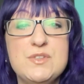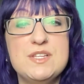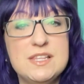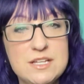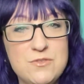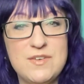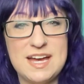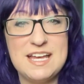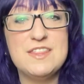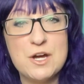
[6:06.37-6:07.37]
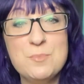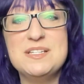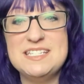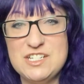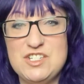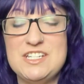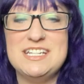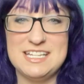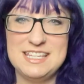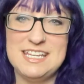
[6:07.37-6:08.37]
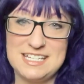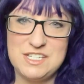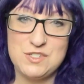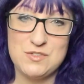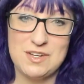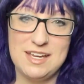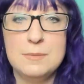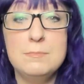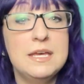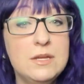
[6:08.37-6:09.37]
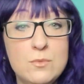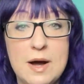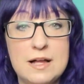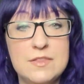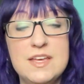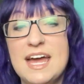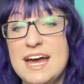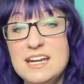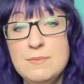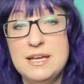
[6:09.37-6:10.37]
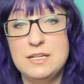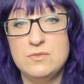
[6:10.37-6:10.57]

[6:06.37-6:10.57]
solidifying their position in the industry. Meanwhile, the animated